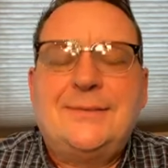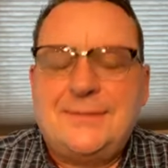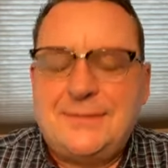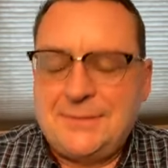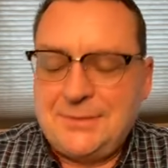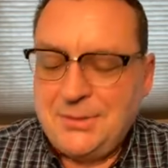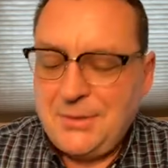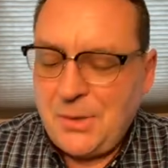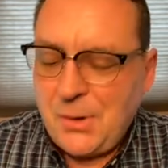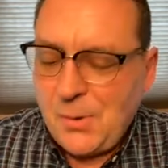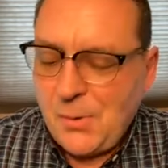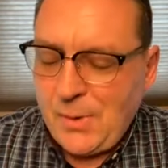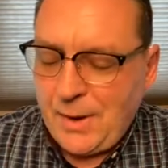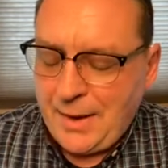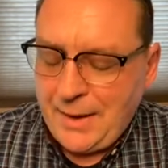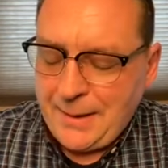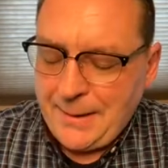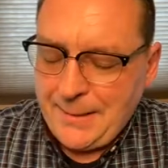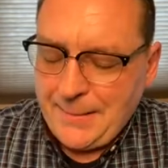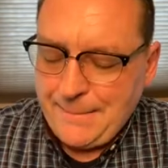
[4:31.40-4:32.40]
So,
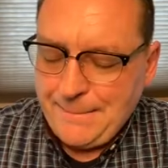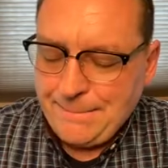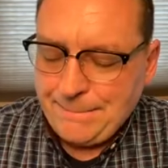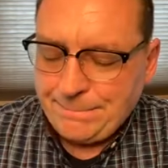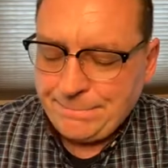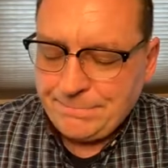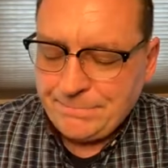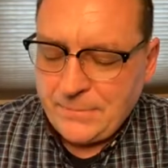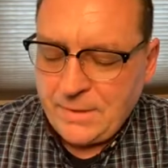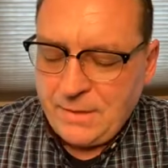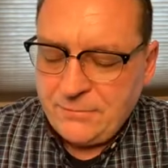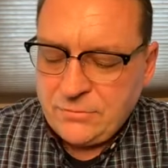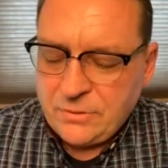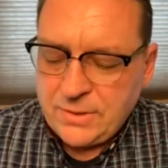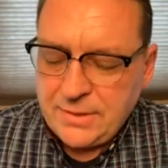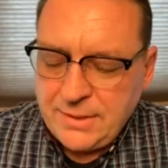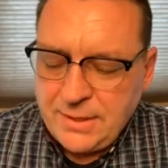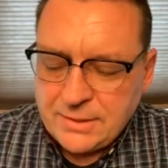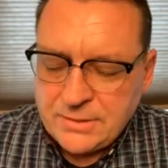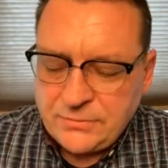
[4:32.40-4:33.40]
um, for
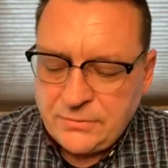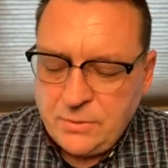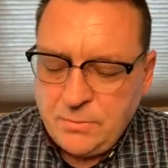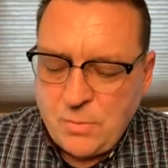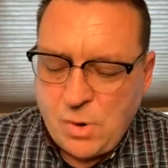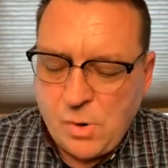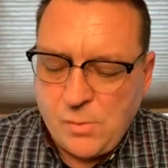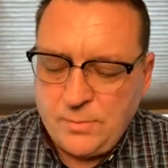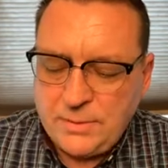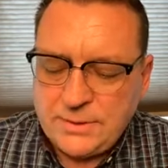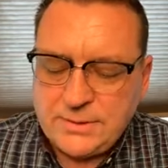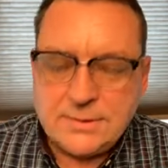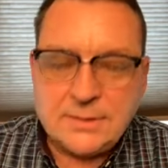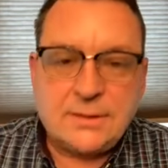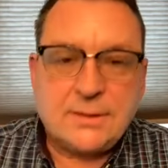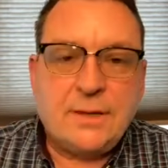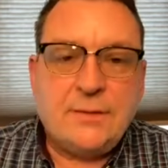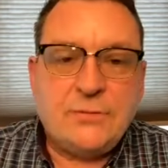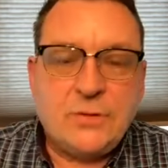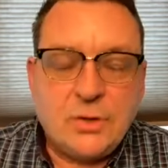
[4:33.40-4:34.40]
the next few
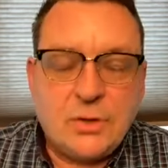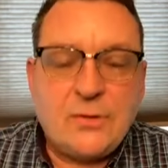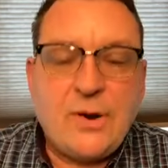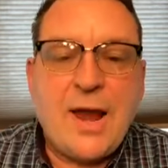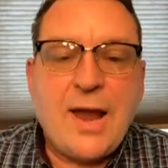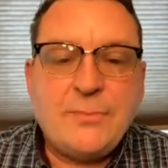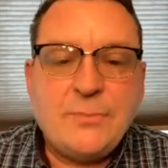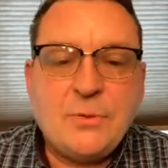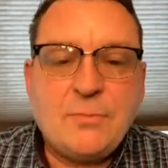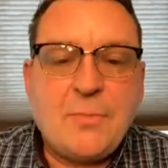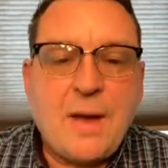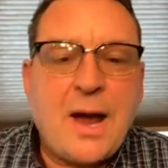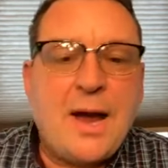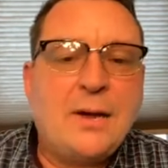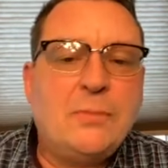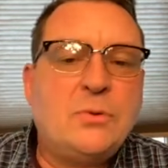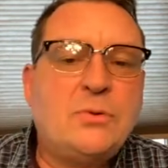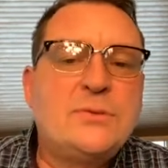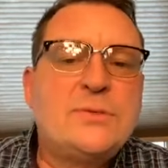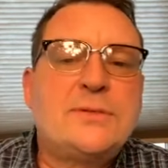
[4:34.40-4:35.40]
moments, if you grab your
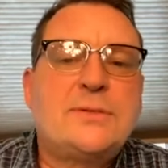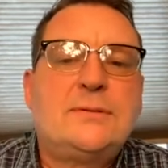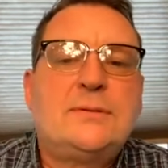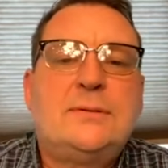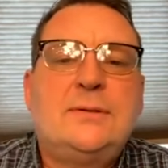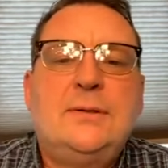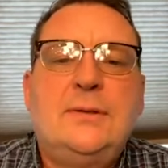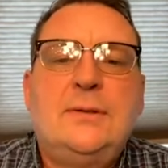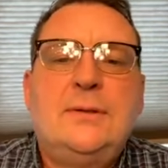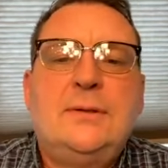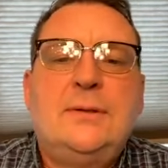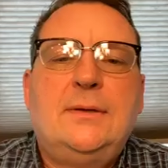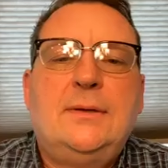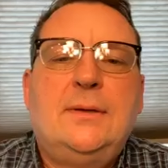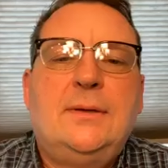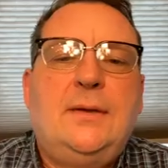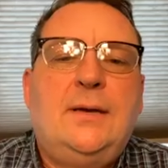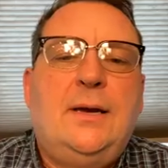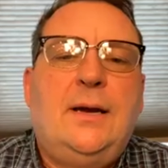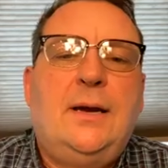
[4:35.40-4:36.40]
Bibles,
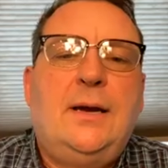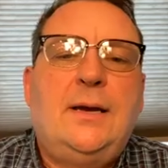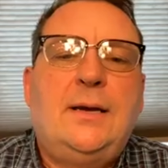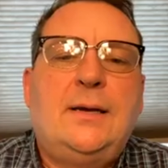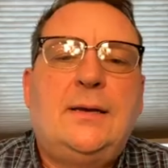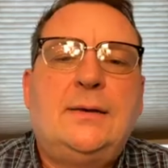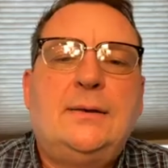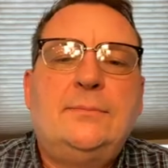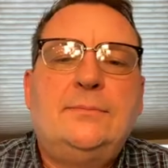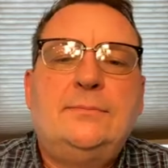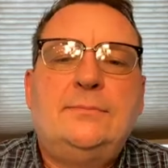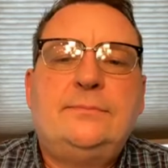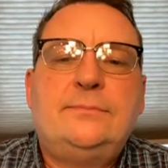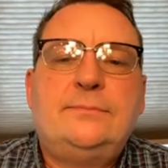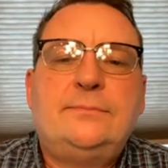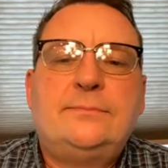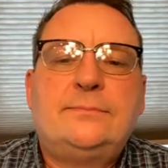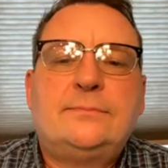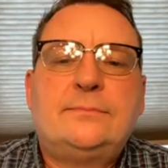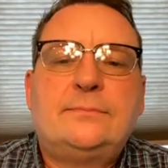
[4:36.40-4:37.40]
um,
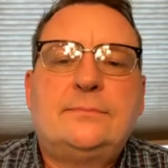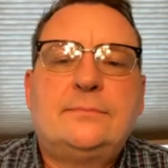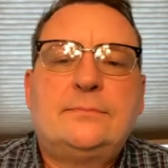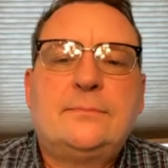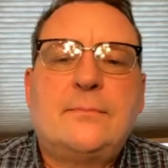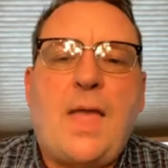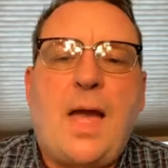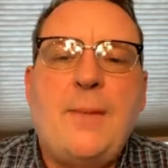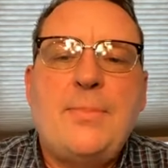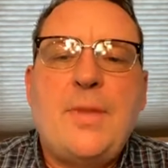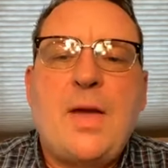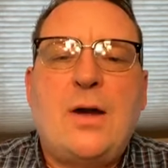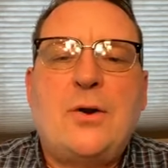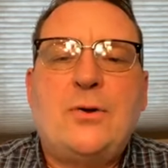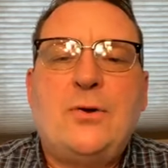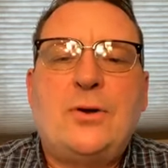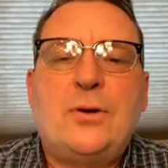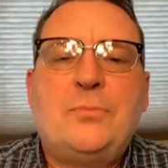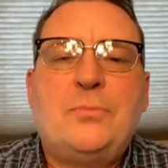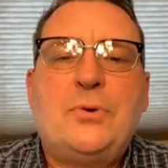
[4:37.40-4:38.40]
I'm
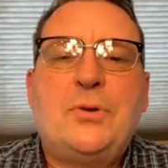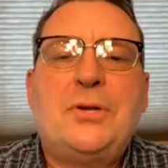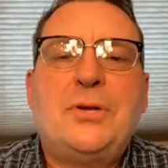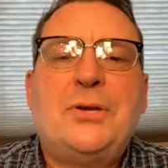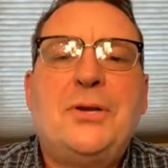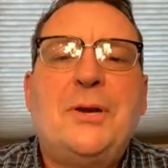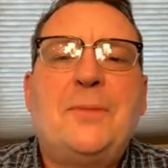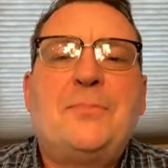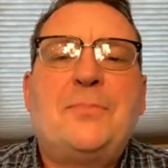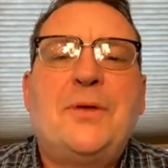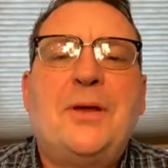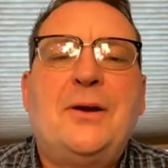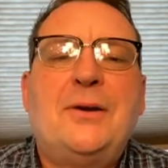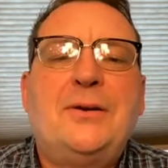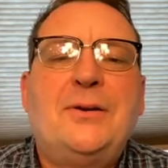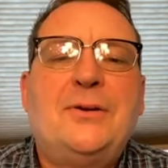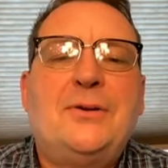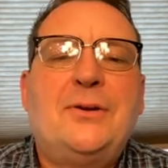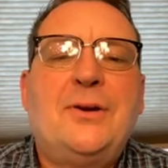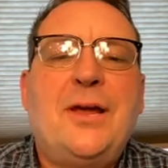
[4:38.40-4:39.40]
not going to put it up there.
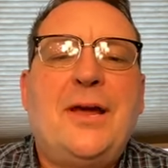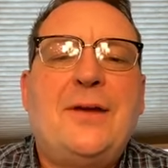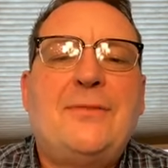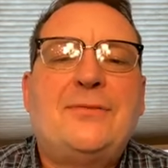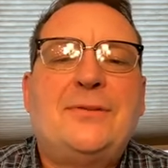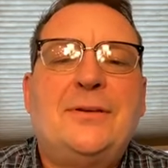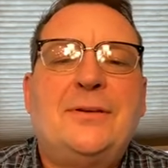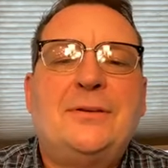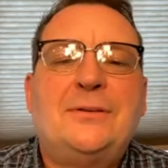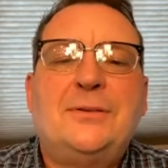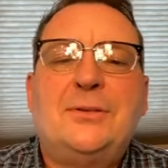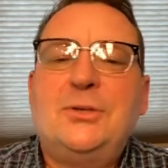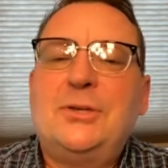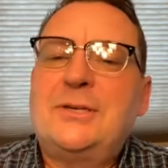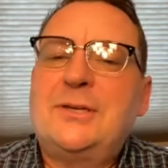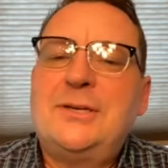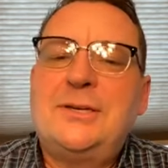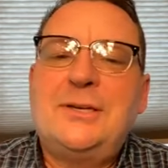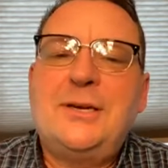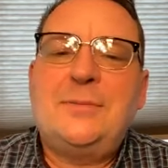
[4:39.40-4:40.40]
You're going to have to
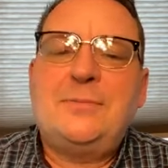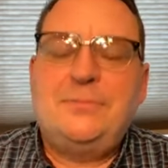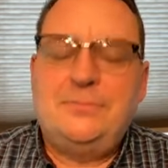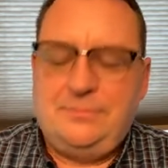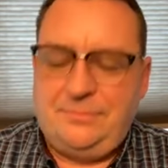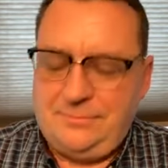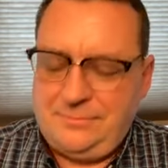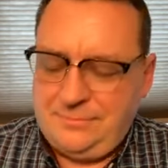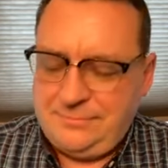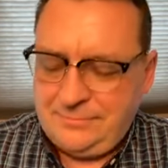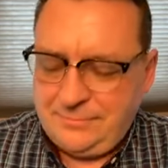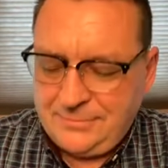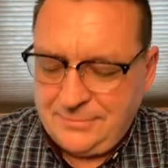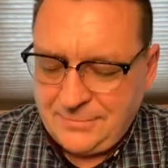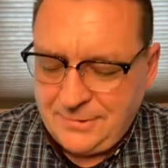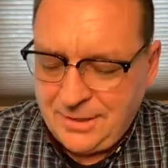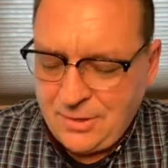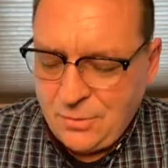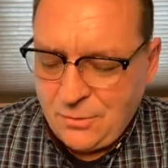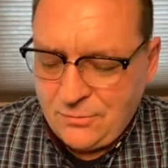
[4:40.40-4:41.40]
look it up
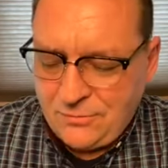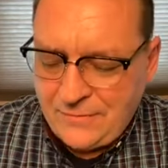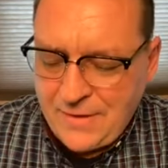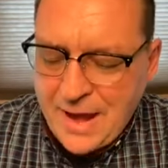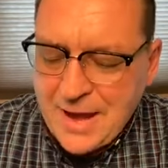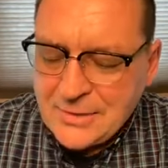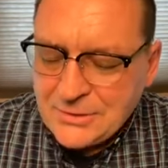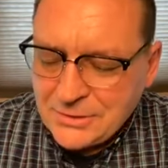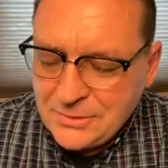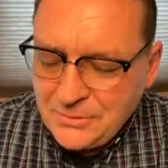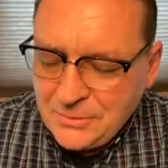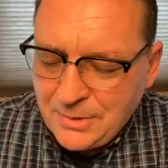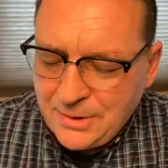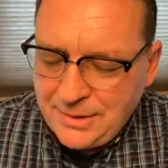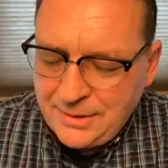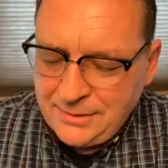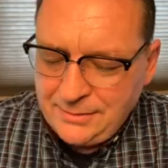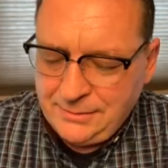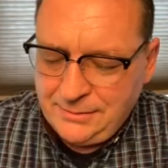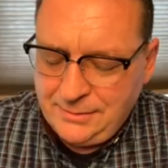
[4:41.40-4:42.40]
the old fashioned
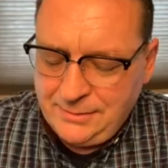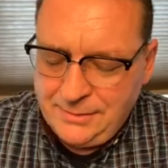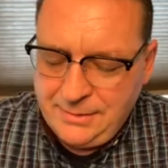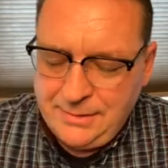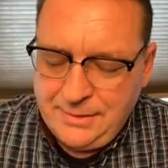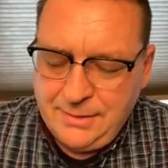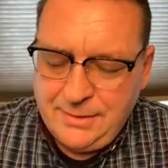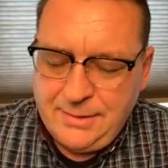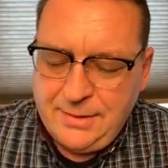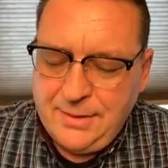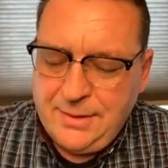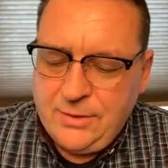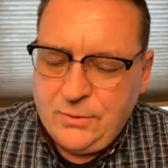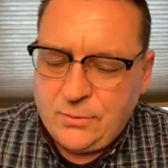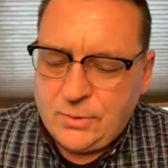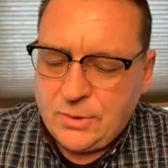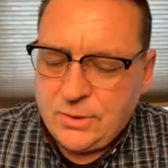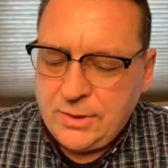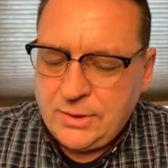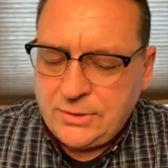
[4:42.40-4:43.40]
way.
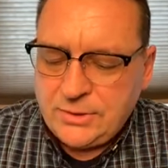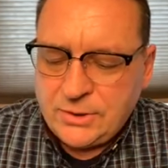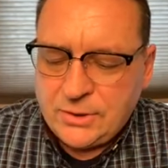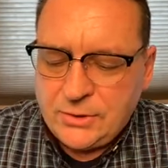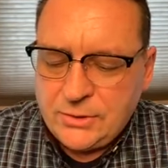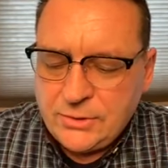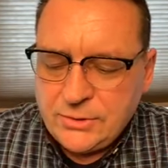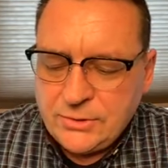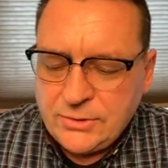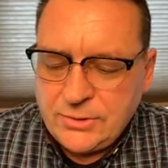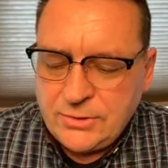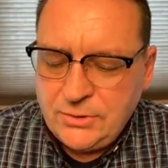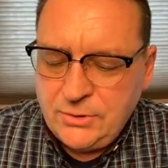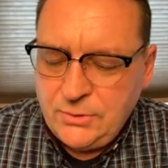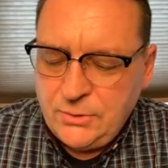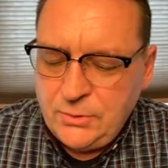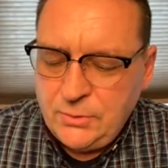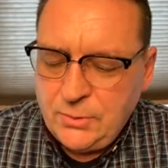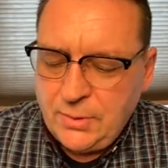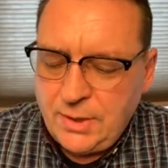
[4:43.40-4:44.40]
We're going to turn
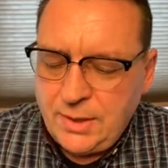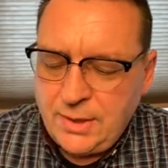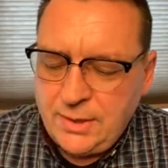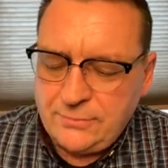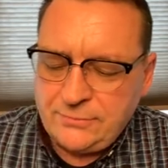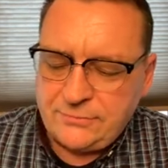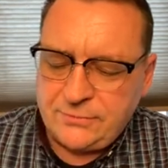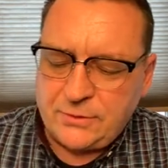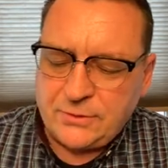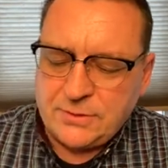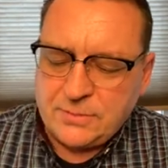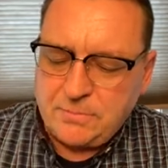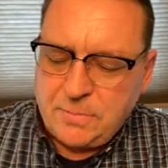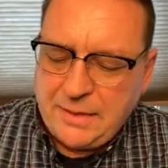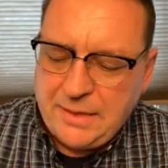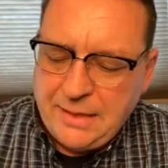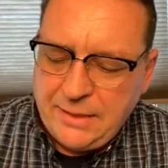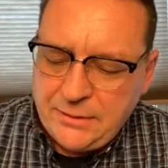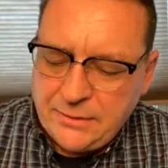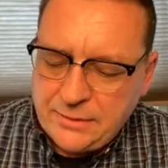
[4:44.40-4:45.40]
to uh, 1
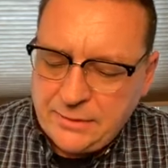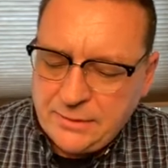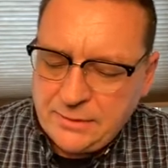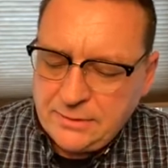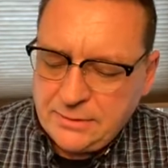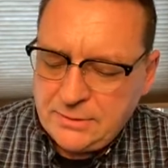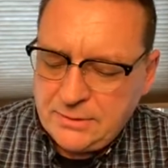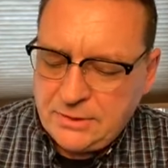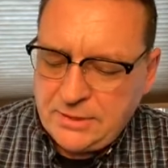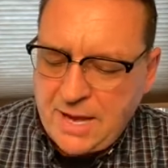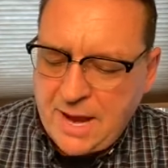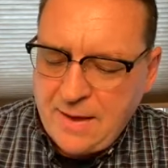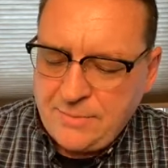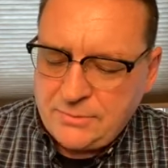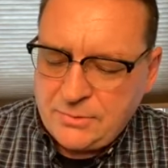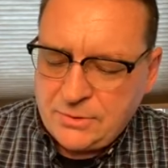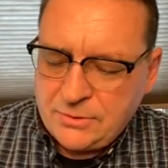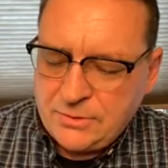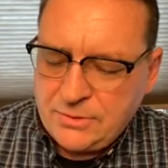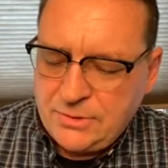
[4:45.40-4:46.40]
Peter
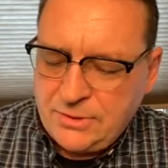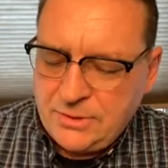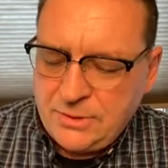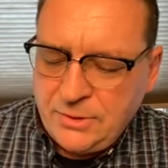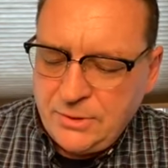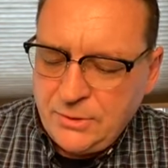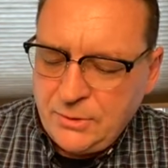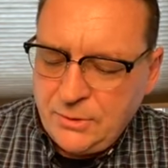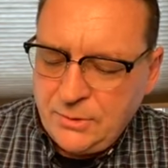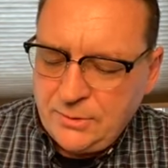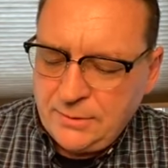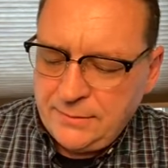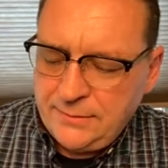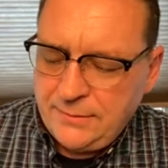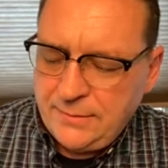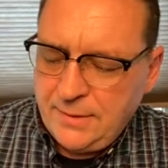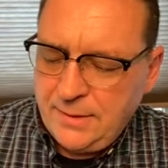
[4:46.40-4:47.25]
chapter 2,